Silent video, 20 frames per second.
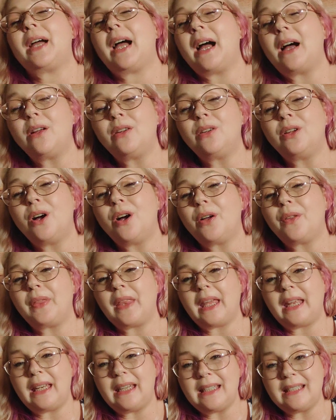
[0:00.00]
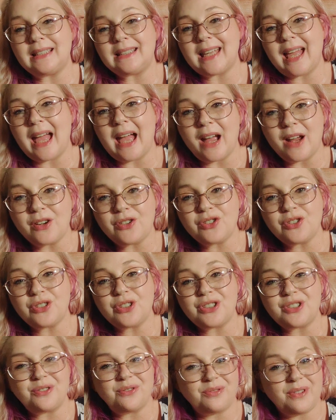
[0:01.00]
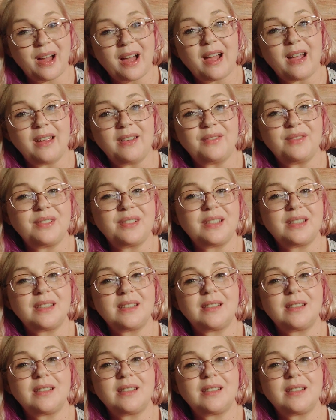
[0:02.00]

how long that is actually survived.